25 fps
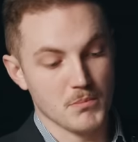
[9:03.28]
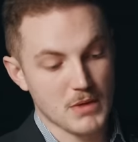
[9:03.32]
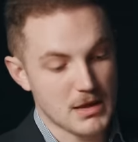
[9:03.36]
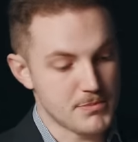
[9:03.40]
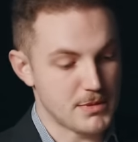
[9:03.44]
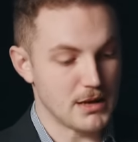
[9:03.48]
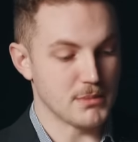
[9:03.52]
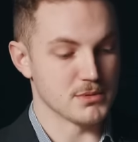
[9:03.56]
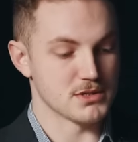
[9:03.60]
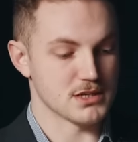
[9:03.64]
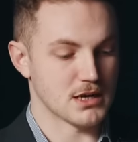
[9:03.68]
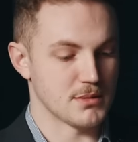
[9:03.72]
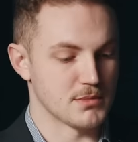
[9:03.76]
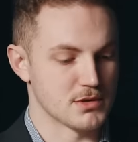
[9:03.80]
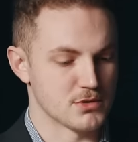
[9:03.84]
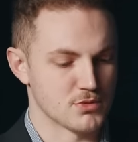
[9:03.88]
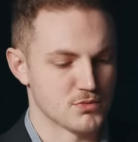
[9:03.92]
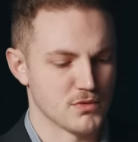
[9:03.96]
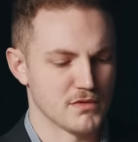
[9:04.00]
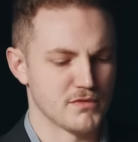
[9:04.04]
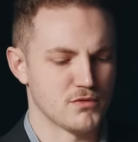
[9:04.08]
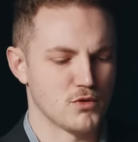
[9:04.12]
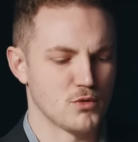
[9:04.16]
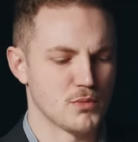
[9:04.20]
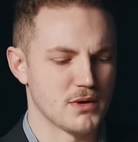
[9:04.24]
may be able to come into
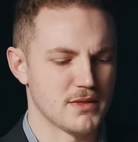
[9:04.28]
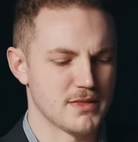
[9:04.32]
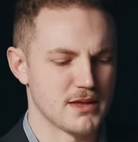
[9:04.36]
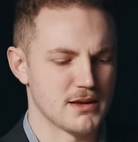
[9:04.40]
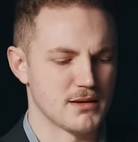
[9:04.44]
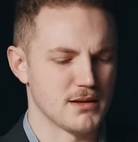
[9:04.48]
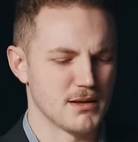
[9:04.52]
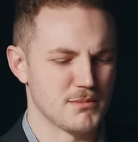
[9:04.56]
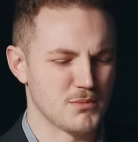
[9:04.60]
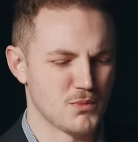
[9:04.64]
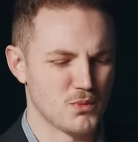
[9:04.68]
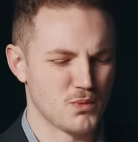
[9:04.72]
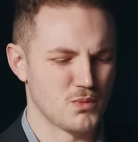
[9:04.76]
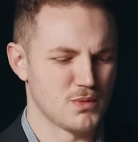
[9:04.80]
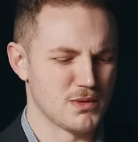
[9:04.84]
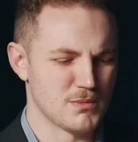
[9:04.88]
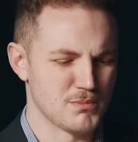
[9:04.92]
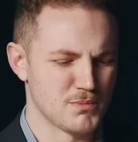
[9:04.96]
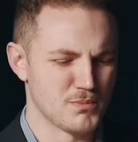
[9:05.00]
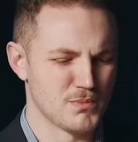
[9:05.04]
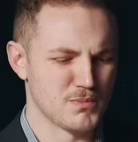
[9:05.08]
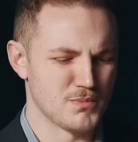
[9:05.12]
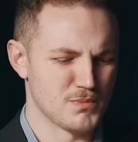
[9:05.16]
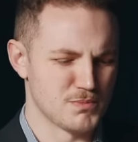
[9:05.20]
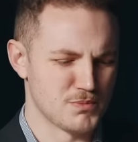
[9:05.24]
Reform, and
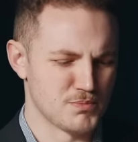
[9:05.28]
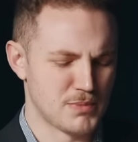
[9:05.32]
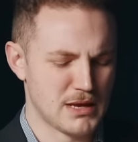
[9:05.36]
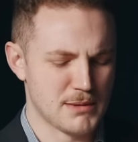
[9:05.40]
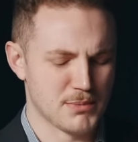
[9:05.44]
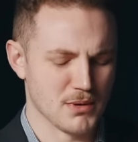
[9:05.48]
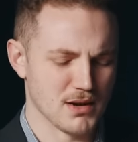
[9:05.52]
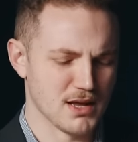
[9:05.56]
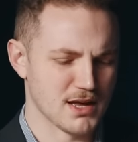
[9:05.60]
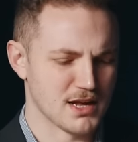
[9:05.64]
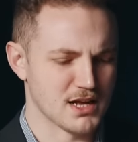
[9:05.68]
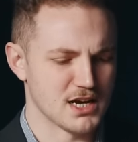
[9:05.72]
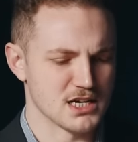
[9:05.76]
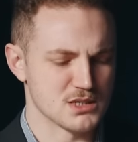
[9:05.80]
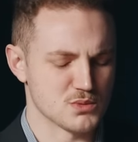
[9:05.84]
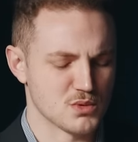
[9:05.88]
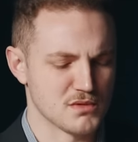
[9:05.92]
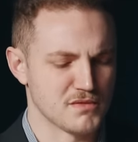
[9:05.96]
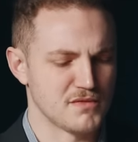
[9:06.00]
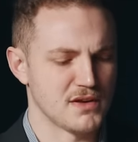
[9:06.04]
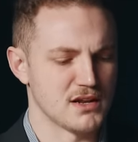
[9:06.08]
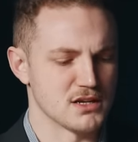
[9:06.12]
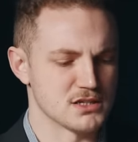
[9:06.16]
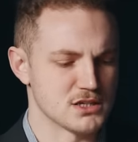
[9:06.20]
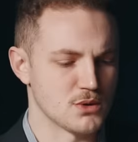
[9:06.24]
then people like us would
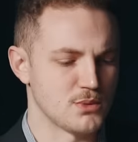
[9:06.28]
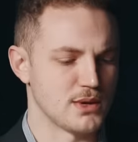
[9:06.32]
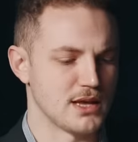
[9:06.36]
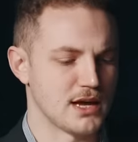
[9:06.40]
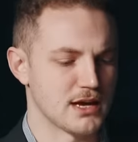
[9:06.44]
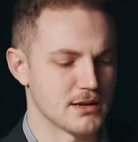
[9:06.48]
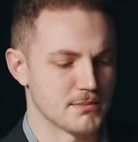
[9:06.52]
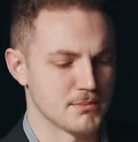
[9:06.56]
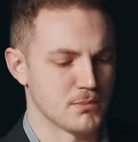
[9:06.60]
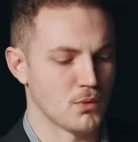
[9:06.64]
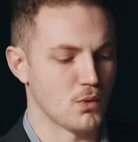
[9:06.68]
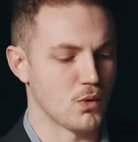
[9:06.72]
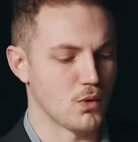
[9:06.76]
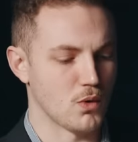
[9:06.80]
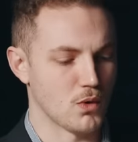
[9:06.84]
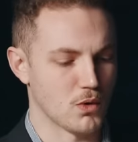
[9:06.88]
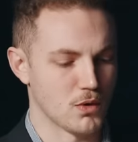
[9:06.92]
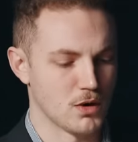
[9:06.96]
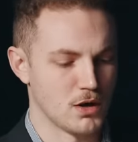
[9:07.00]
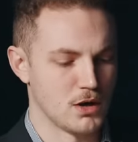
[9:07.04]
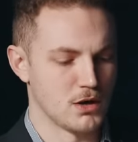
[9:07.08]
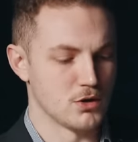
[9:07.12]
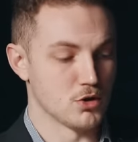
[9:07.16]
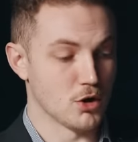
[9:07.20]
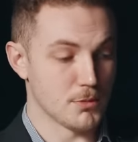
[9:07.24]
feel as though we had
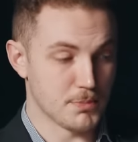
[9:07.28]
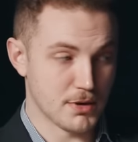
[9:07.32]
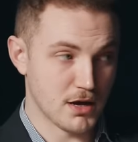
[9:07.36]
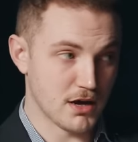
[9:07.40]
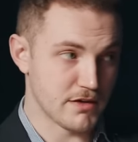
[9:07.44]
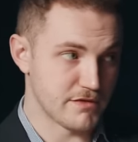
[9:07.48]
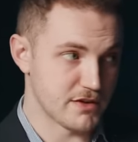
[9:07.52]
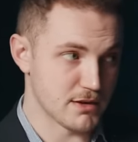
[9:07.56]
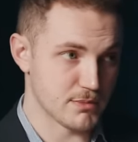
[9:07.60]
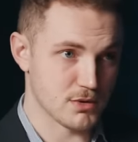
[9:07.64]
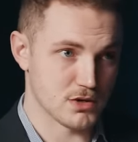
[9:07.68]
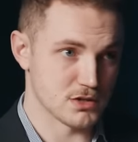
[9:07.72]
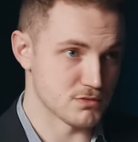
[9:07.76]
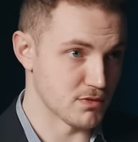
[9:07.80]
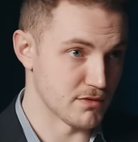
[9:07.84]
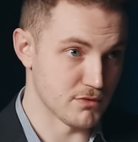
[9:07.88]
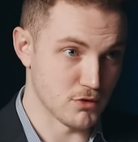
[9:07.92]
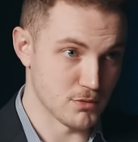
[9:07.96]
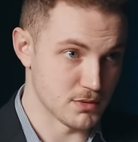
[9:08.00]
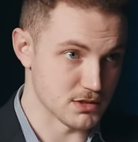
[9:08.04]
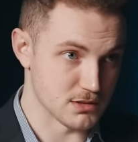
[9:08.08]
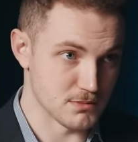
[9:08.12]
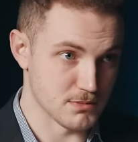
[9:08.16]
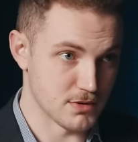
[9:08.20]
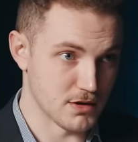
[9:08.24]
more, not perfect, because
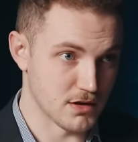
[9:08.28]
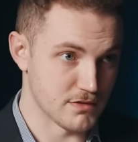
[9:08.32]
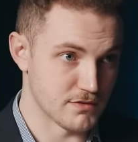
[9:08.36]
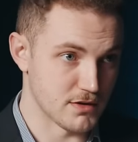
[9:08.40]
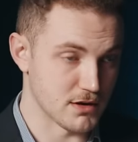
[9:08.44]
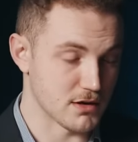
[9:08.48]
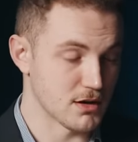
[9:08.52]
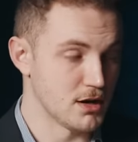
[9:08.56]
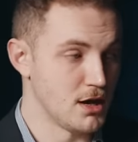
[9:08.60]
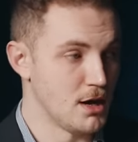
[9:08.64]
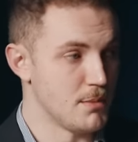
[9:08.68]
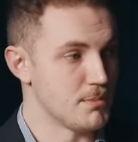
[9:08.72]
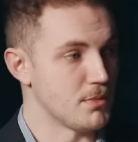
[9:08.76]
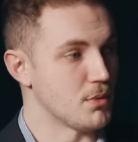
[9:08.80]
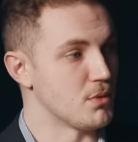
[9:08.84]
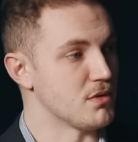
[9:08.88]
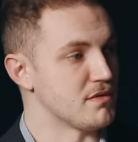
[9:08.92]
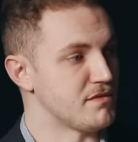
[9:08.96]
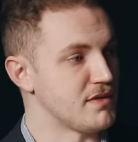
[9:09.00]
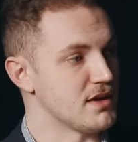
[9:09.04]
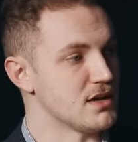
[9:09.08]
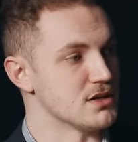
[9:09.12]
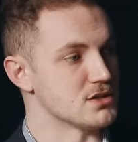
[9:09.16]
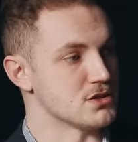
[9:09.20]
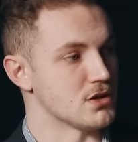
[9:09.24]
Reform isn't perfect, but would
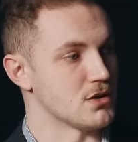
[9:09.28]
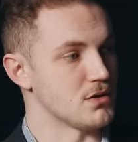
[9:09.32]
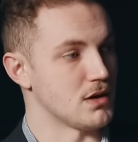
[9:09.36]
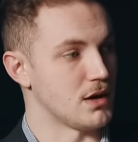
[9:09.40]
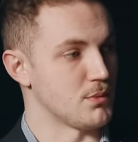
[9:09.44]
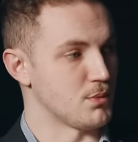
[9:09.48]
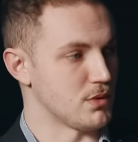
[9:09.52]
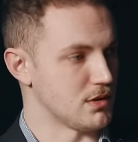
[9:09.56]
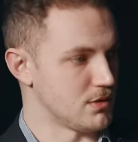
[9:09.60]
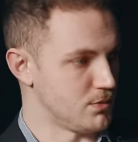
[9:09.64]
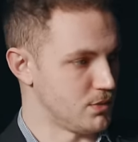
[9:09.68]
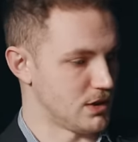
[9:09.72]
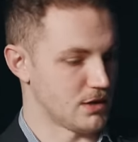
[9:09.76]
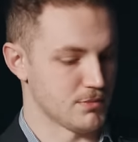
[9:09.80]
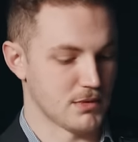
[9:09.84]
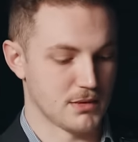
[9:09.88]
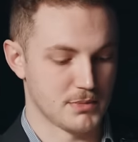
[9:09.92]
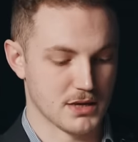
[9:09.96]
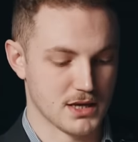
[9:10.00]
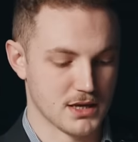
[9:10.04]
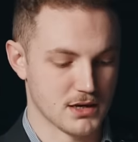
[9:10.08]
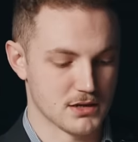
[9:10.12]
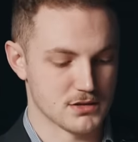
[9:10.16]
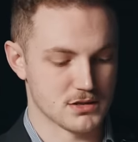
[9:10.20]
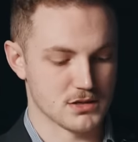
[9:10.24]
feel as though, and we can
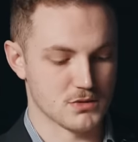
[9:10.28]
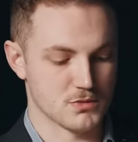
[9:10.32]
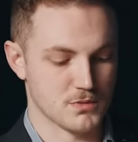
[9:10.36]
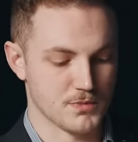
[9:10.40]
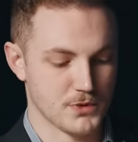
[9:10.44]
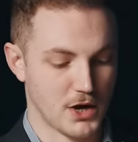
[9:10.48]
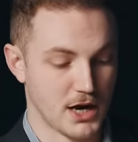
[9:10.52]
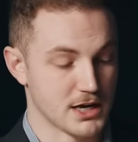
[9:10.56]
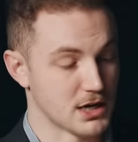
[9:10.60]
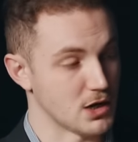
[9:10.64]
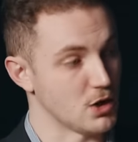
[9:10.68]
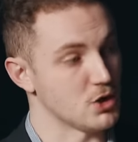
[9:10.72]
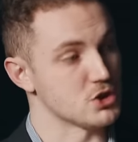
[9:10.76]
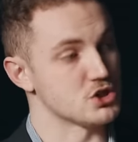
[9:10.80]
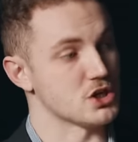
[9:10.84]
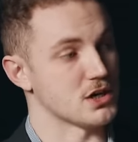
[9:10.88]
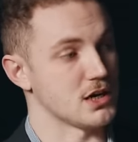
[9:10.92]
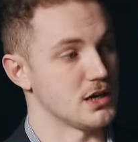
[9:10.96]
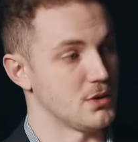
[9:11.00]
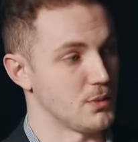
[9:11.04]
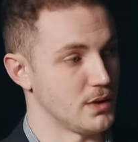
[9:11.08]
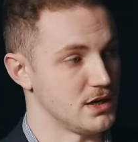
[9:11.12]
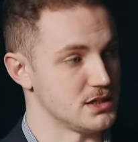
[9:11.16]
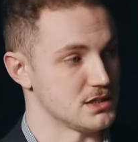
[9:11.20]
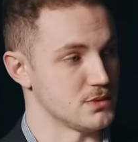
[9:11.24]
maybe get into
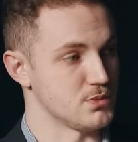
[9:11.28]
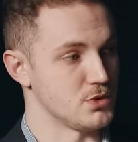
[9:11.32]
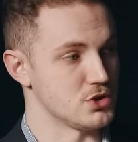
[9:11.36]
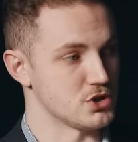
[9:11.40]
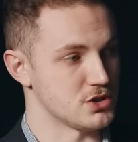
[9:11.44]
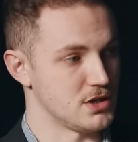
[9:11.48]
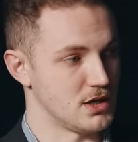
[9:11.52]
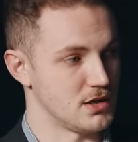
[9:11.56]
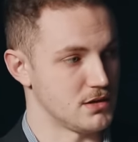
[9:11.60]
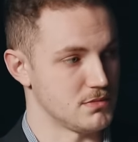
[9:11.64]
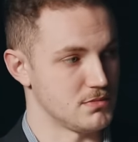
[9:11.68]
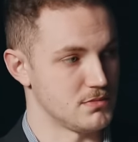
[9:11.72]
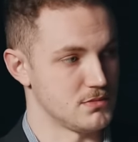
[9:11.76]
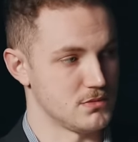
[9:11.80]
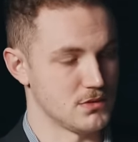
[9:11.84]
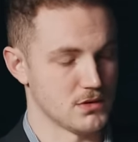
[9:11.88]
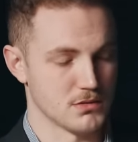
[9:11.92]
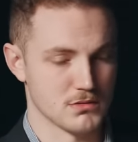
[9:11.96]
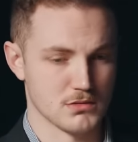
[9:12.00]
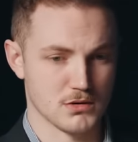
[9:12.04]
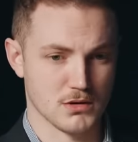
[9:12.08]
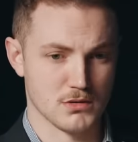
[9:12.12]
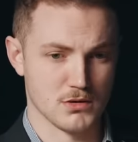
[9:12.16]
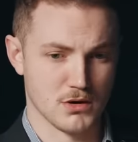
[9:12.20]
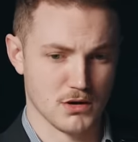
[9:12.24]
ideologically ways in which they're
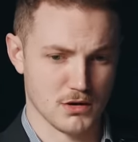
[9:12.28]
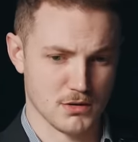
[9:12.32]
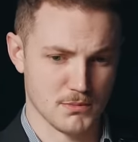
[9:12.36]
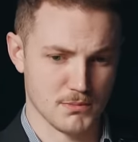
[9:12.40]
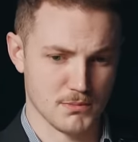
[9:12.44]
not